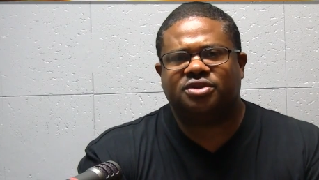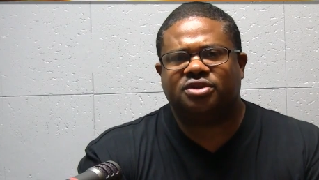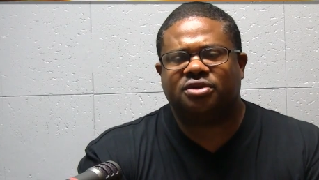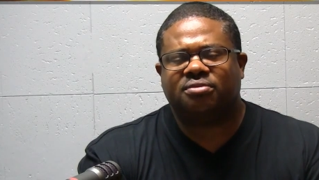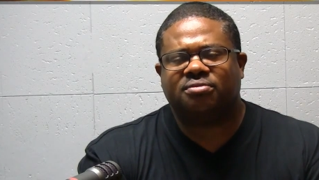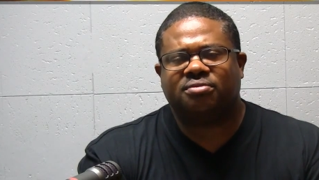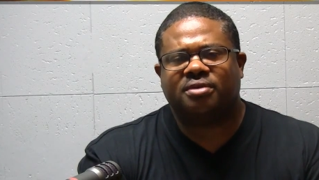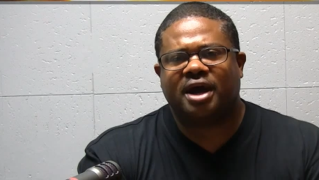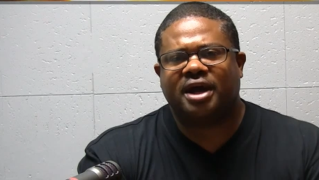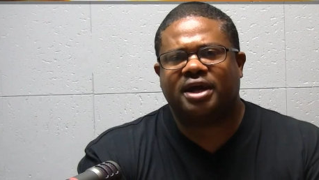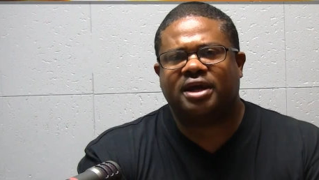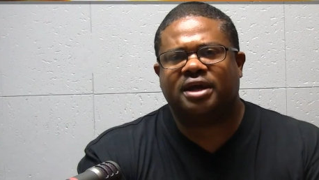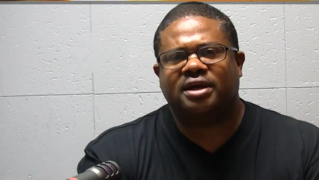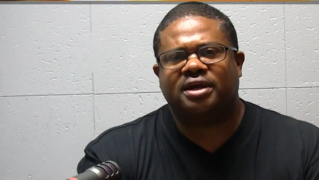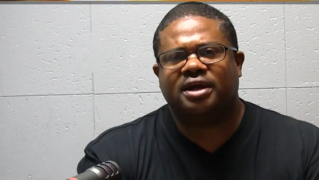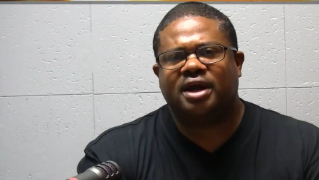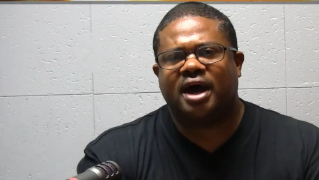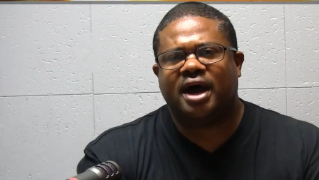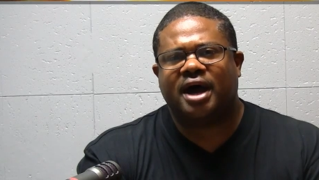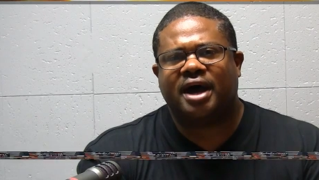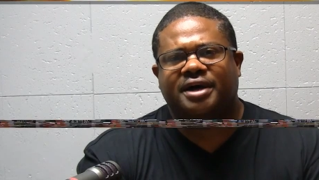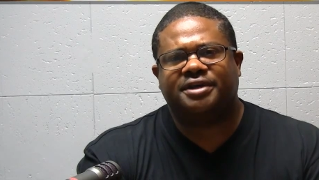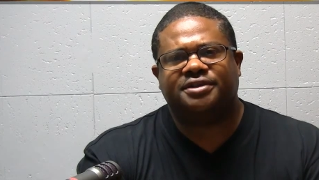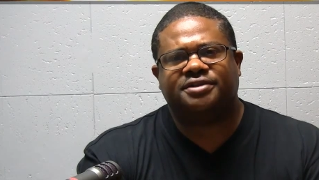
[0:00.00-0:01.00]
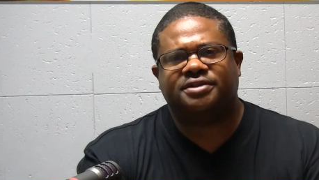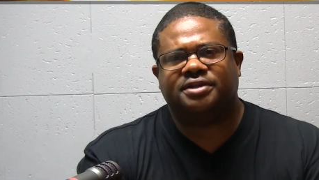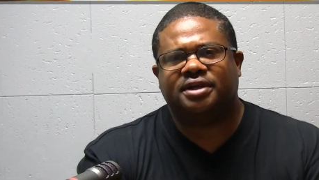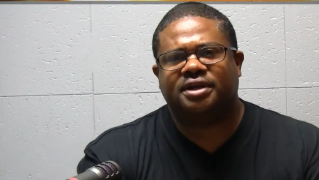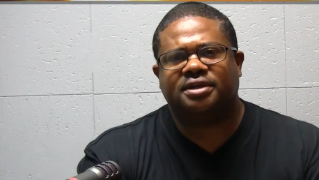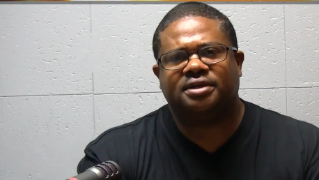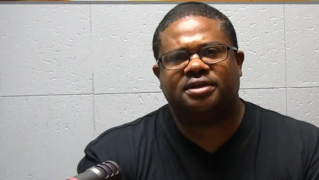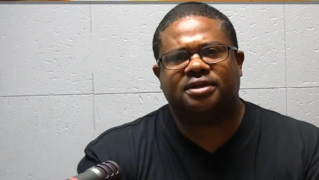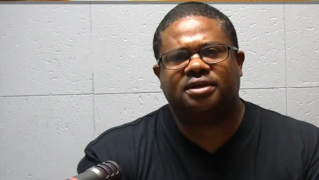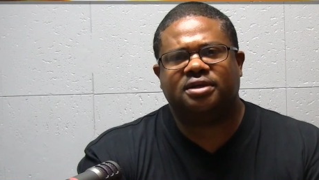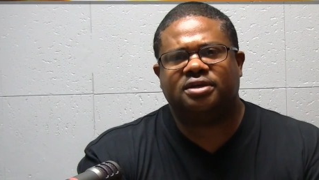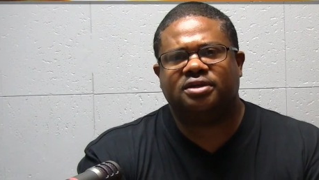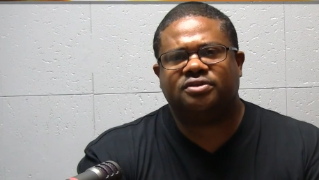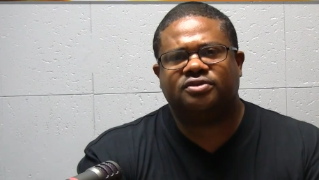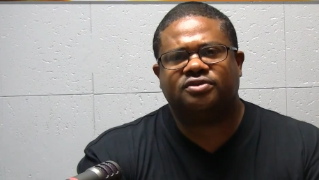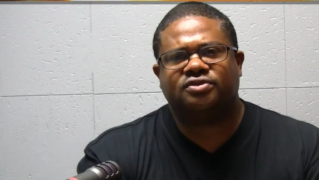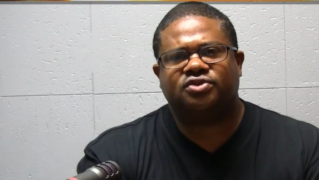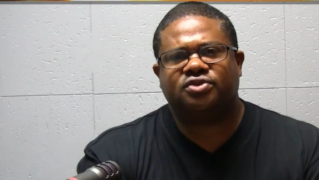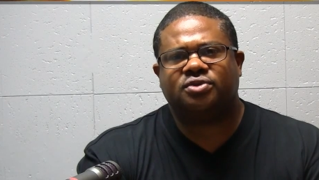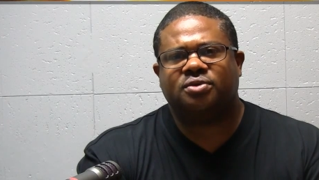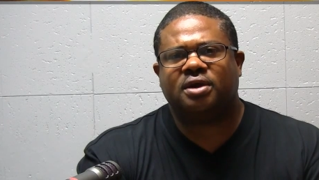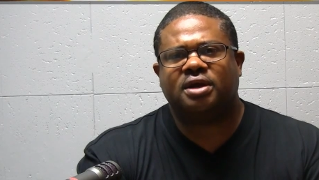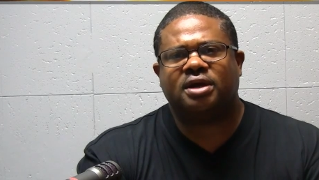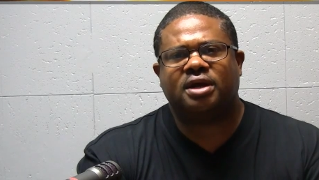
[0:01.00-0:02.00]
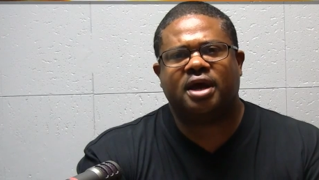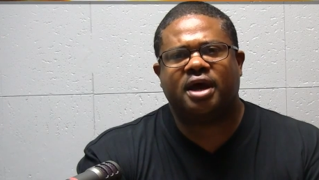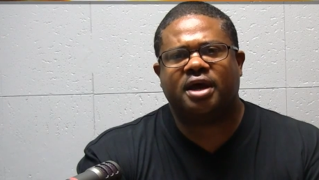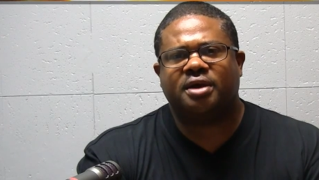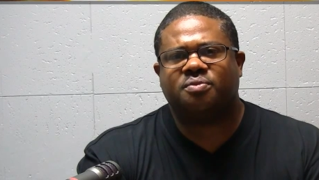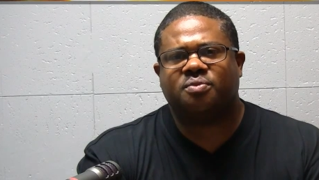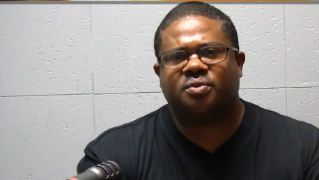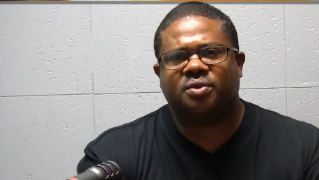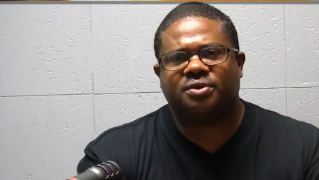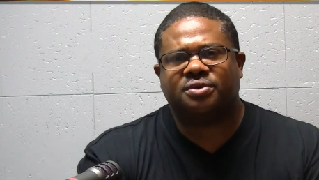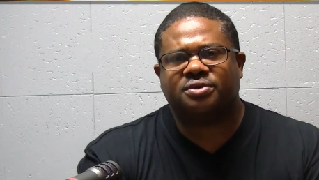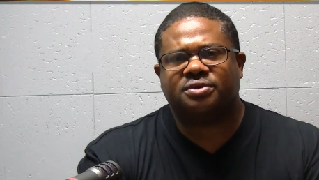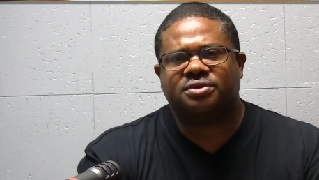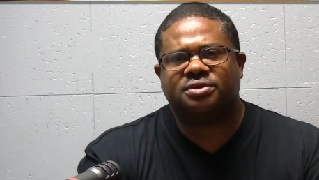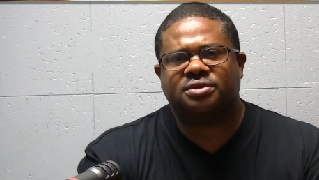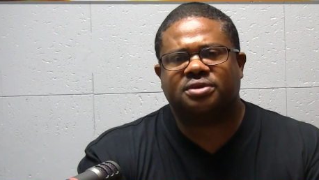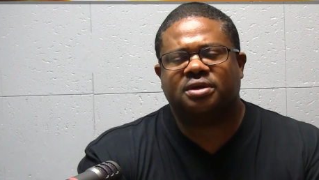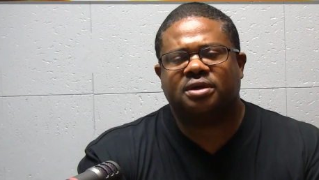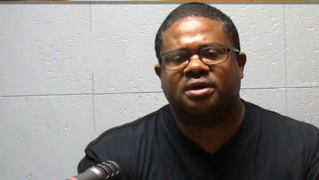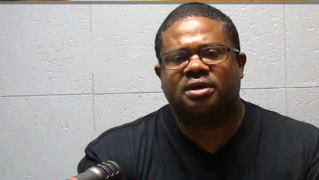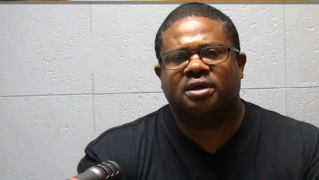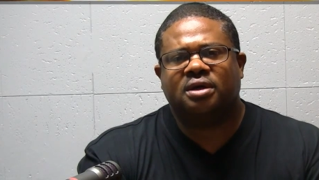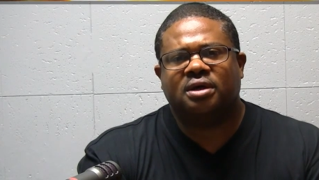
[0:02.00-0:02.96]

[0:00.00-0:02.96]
recognize that Trent Edwards,